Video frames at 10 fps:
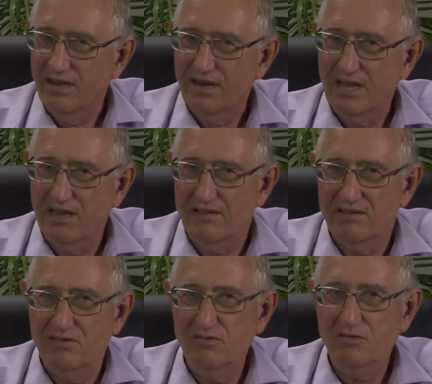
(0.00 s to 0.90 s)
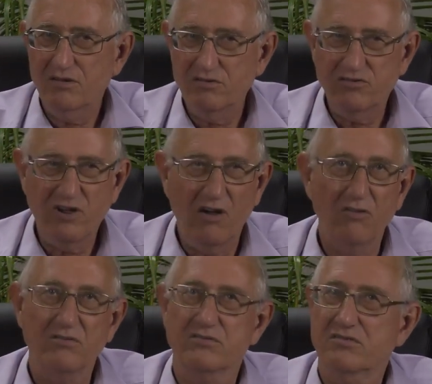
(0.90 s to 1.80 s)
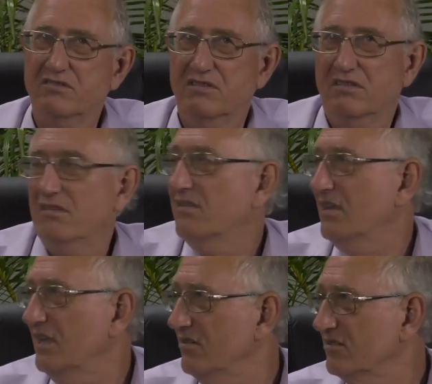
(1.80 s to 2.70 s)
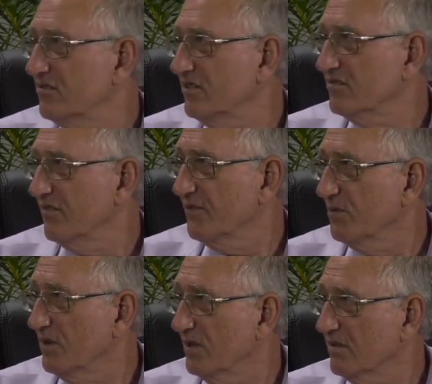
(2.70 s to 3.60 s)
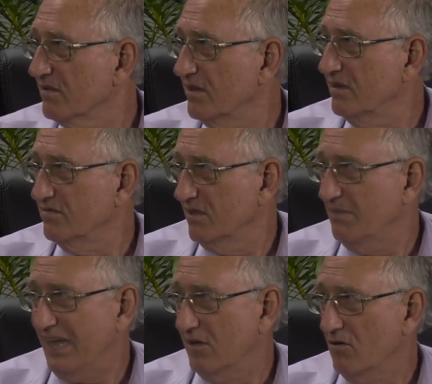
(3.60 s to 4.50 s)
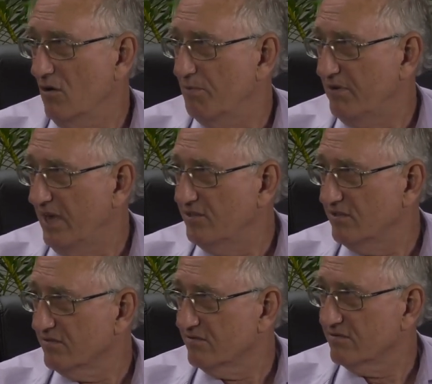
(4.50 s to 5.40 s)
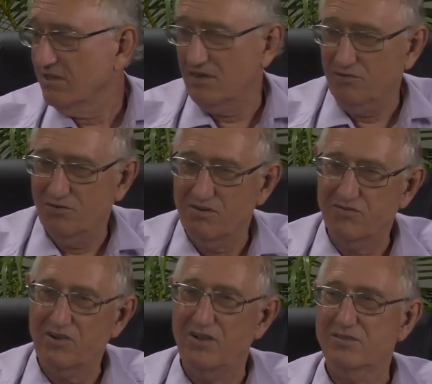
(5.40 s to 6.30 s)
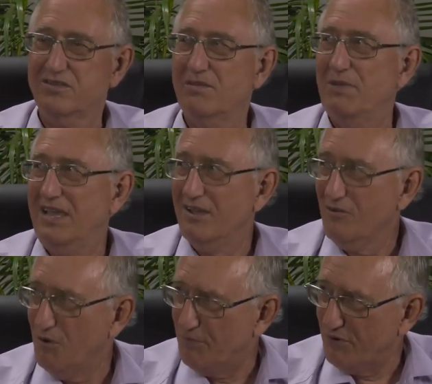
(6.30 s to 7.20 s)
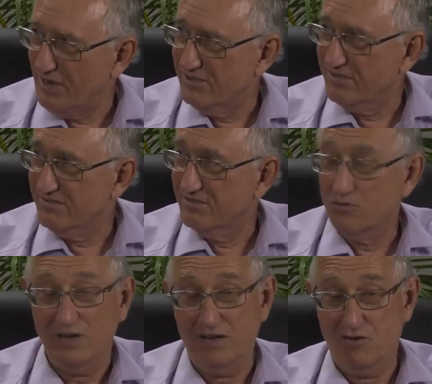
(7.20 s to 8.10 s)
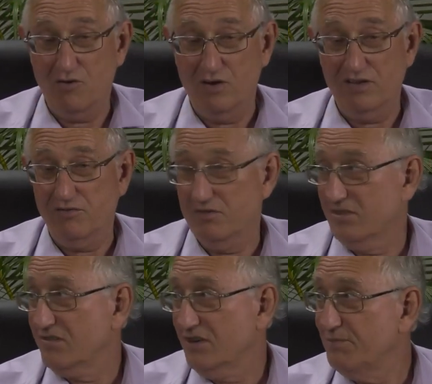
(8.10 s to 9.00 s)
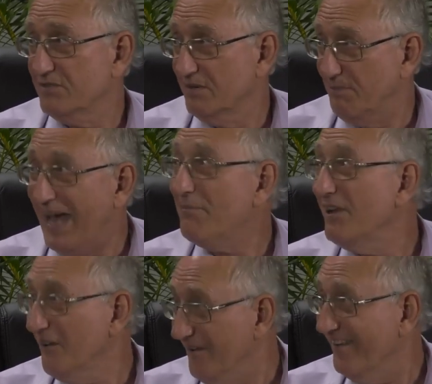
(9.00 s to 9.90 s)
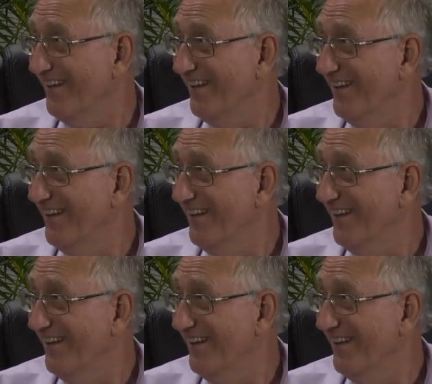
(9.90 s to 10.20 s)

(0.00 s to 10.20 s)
Now, who controls the industries of the world? It is the mega corporations. And who controls the mega corporations? Well, according to the scripture, Babylon